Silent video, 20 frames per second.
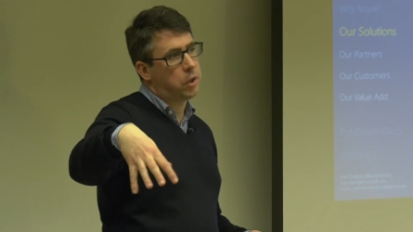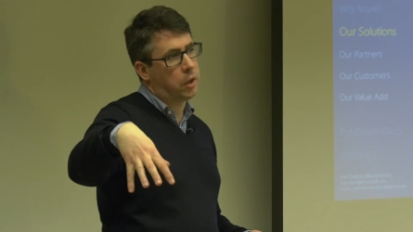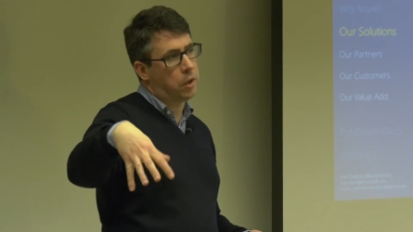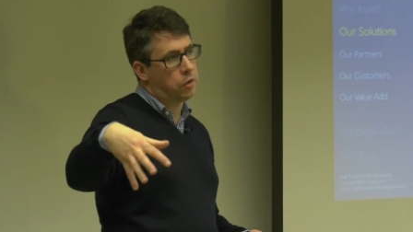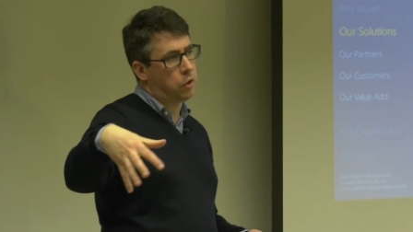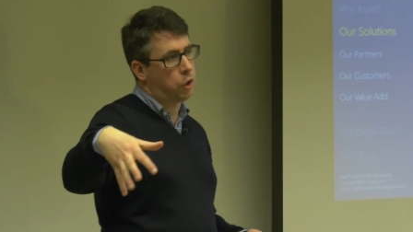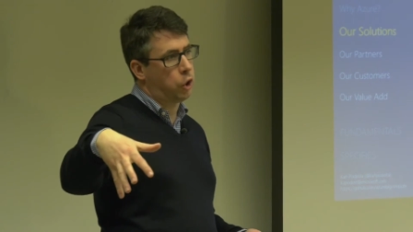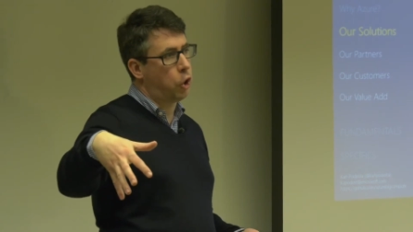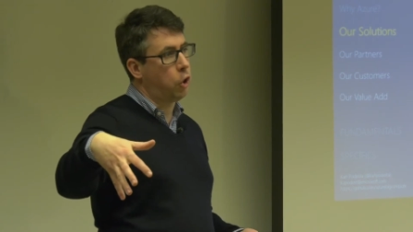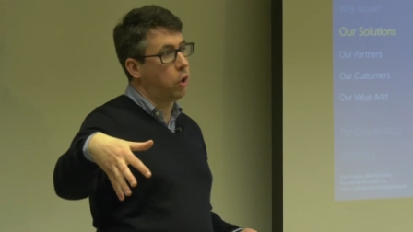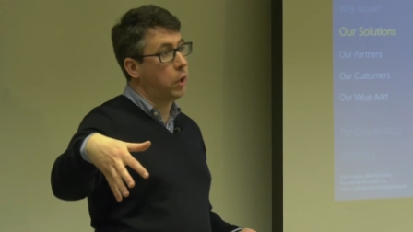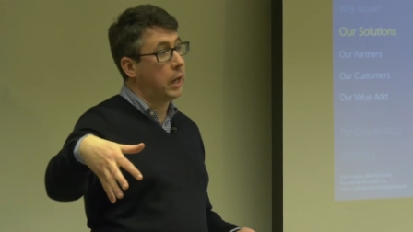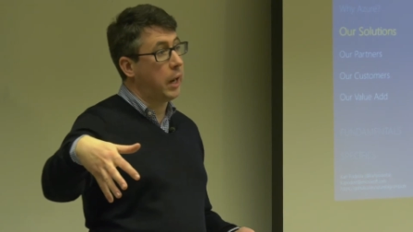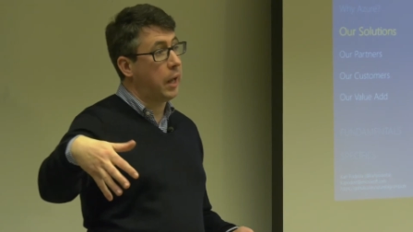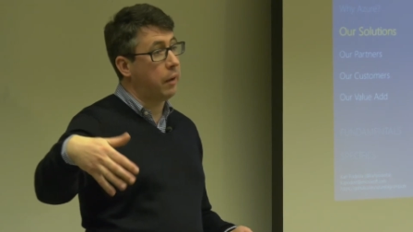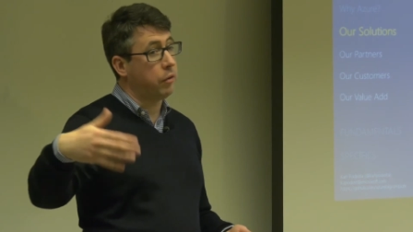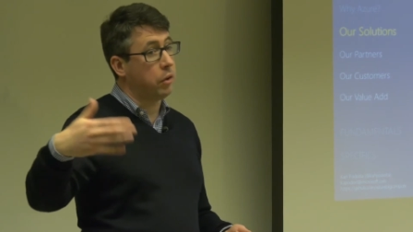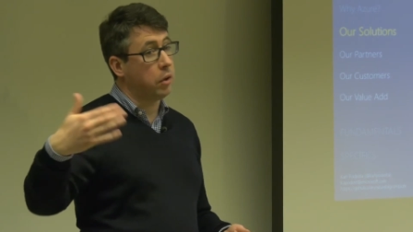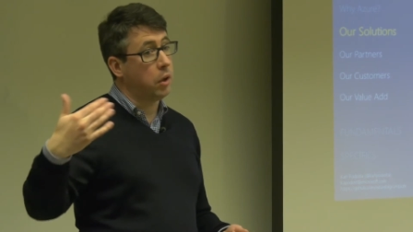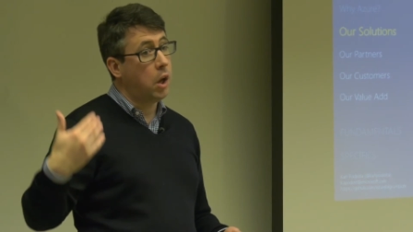I try to run
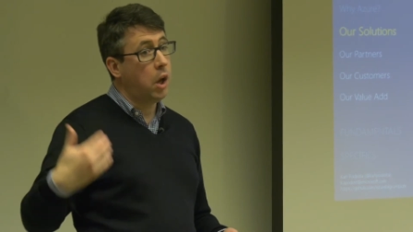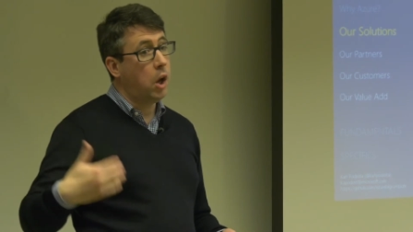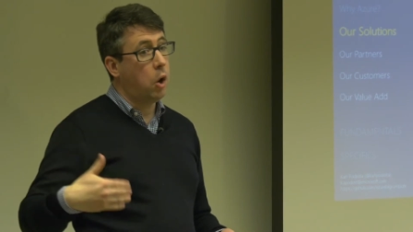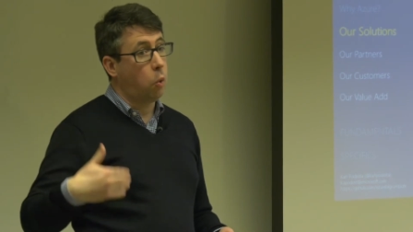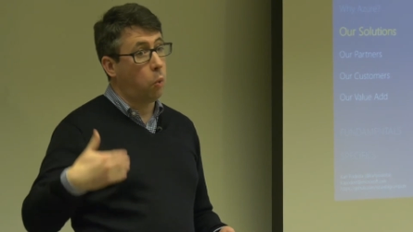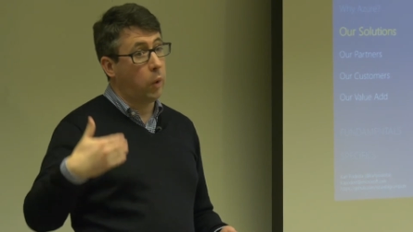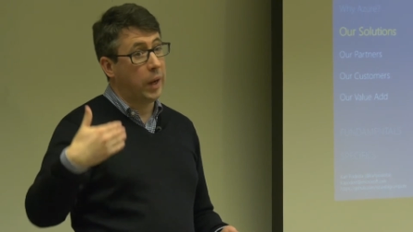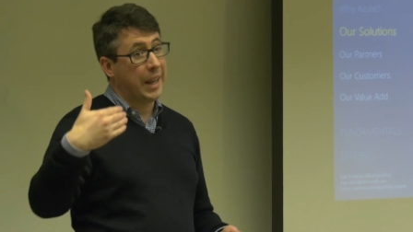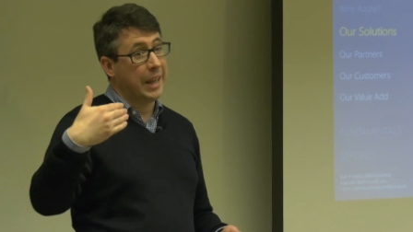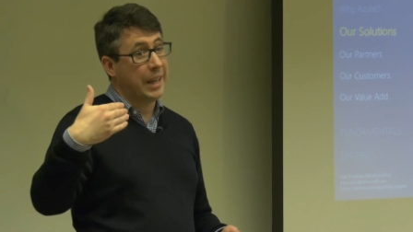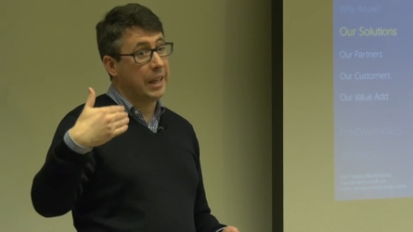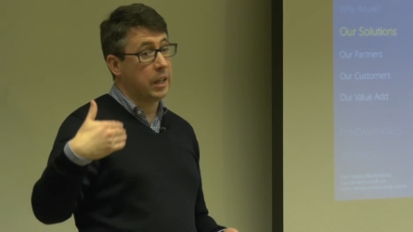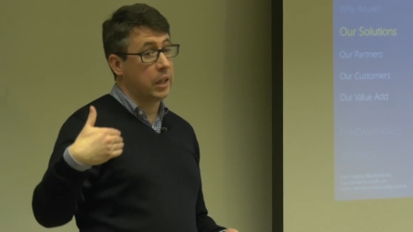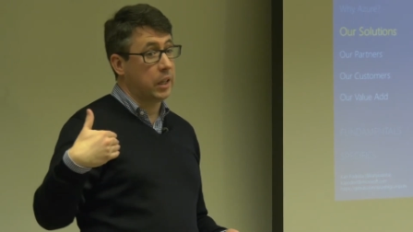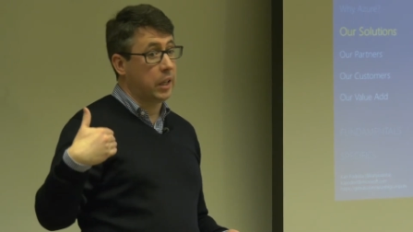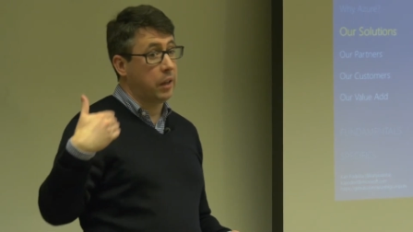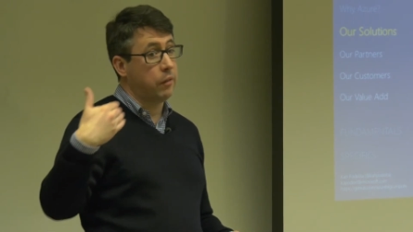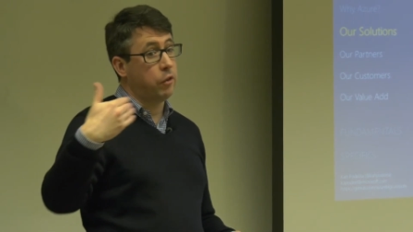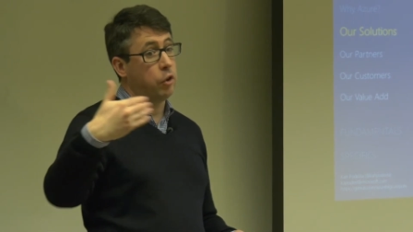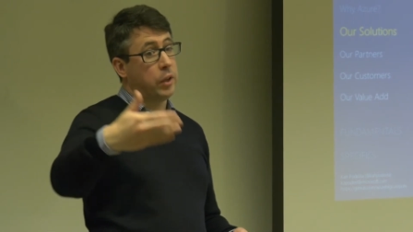around for a few
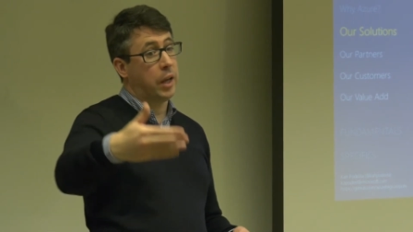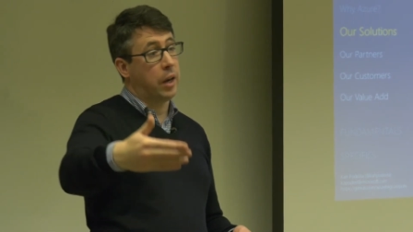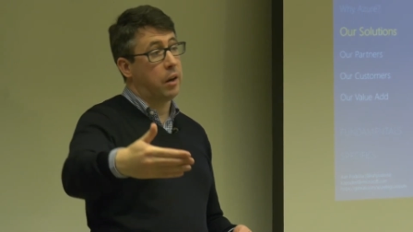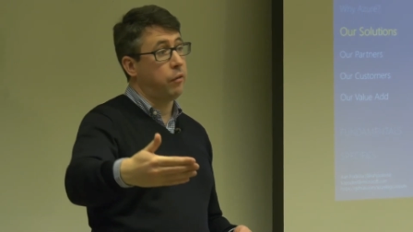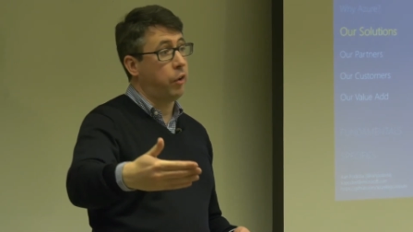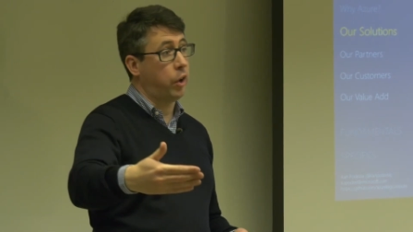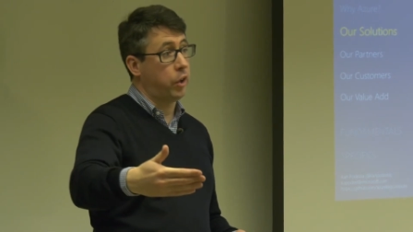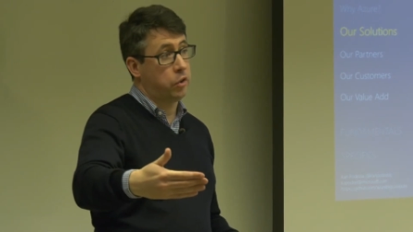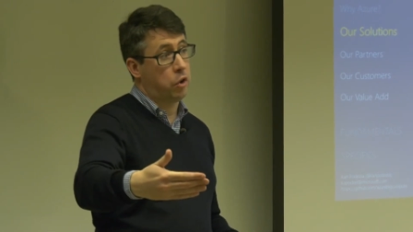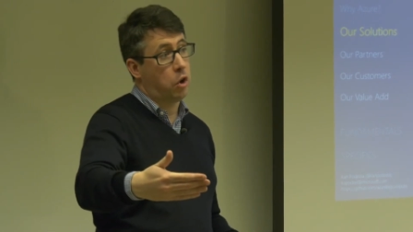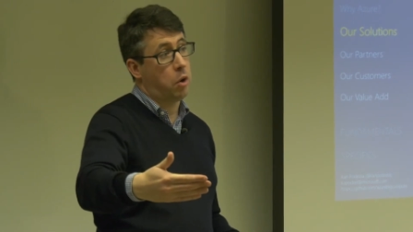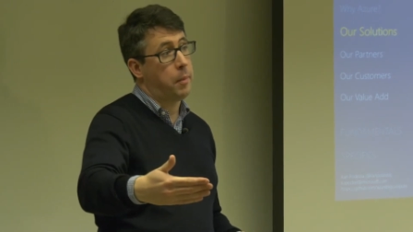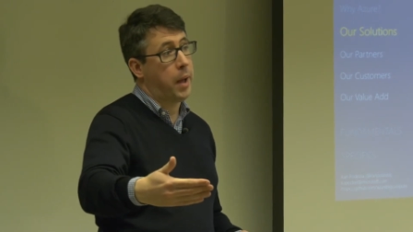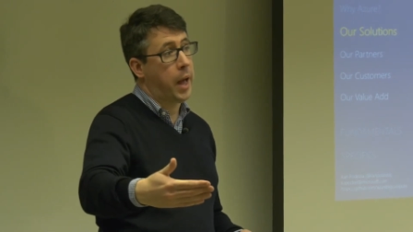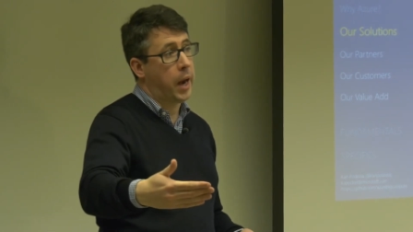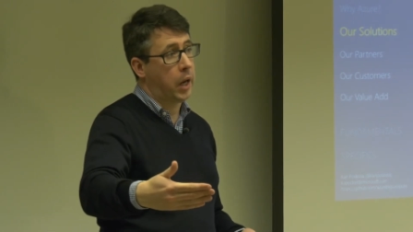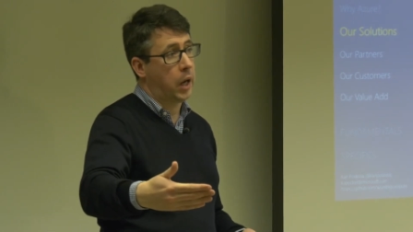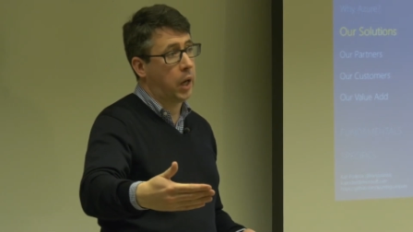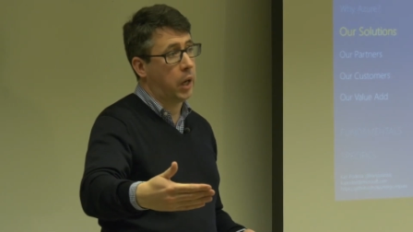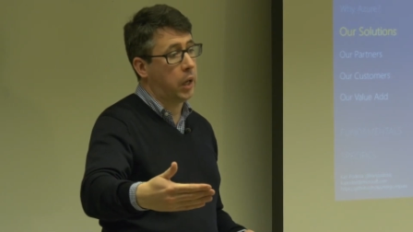minutes and then
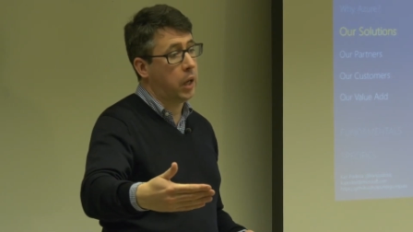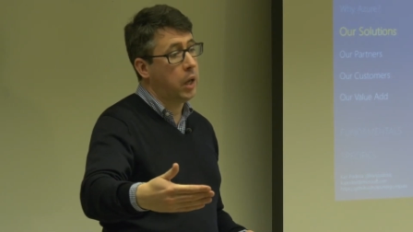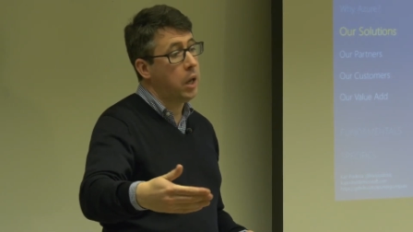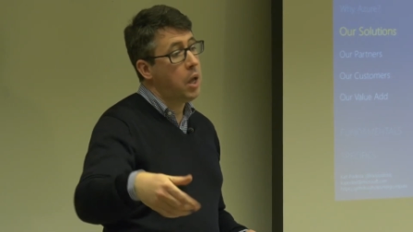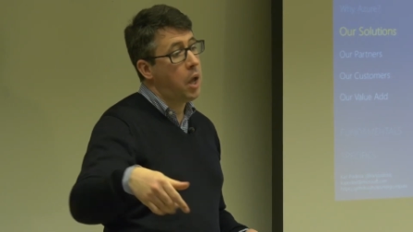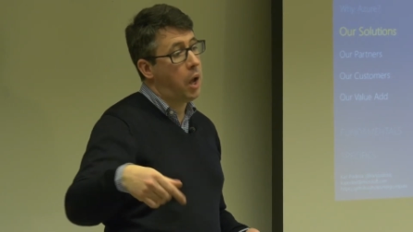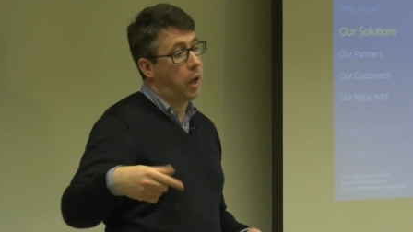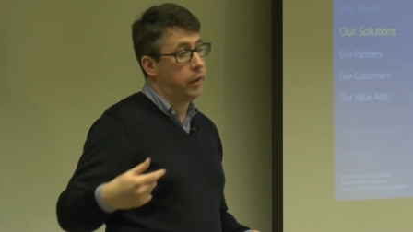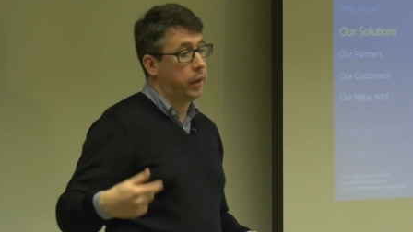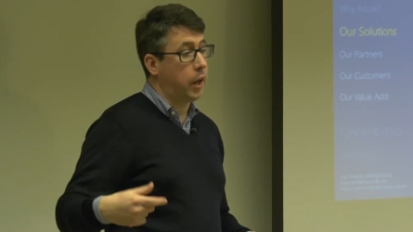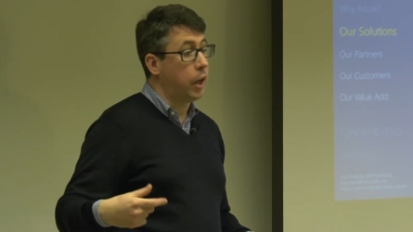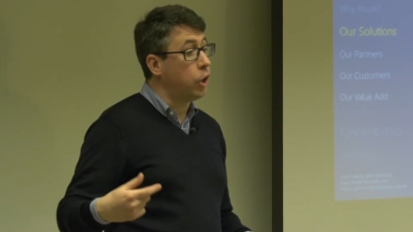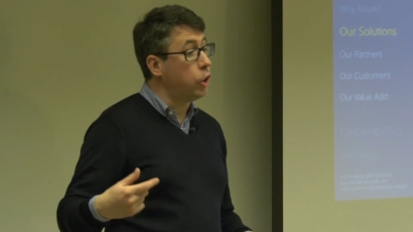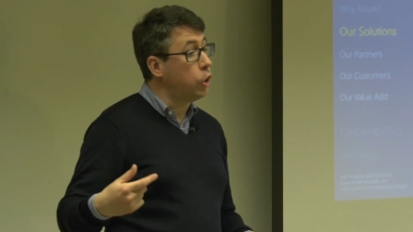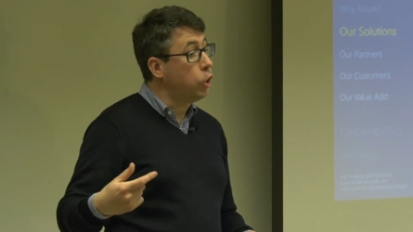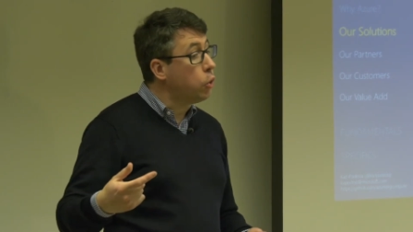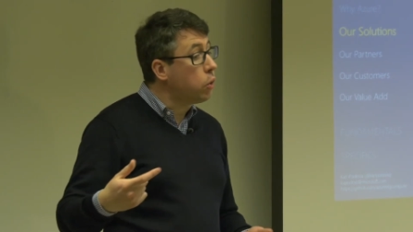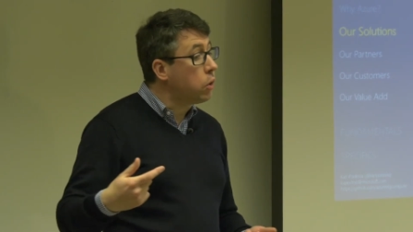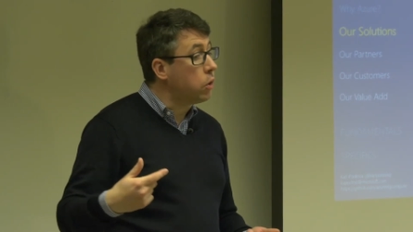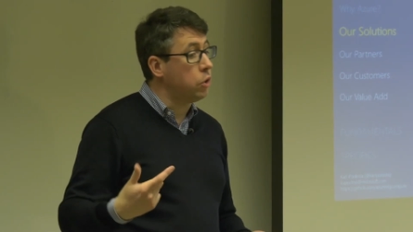we'll
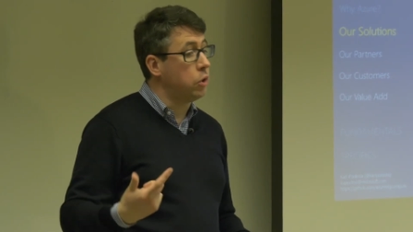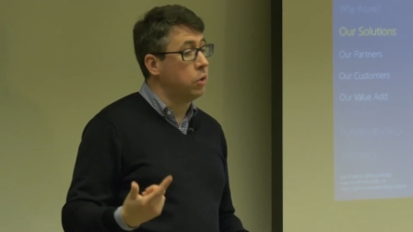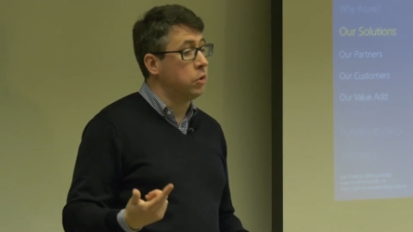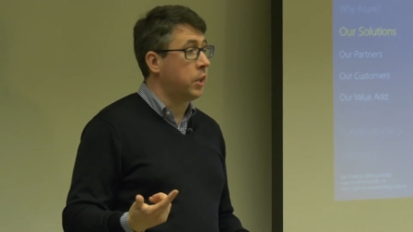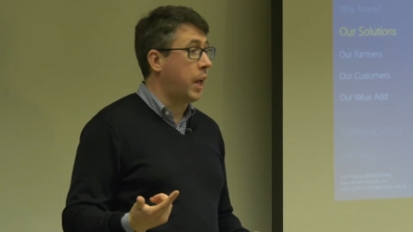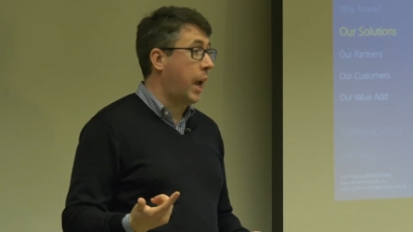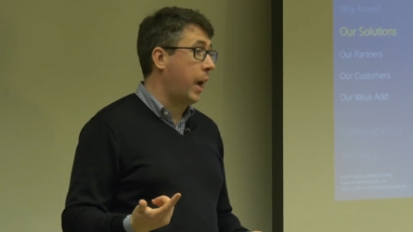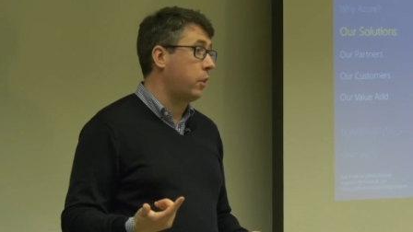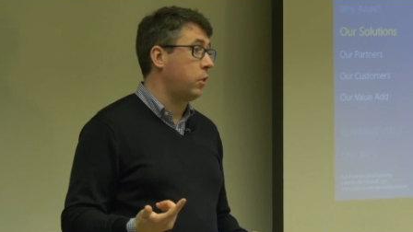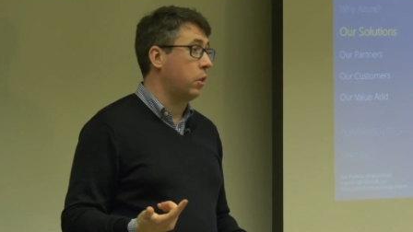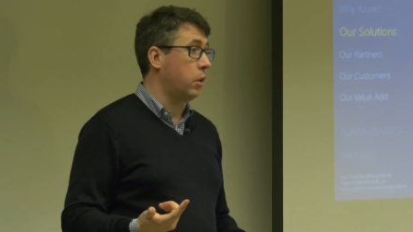continue.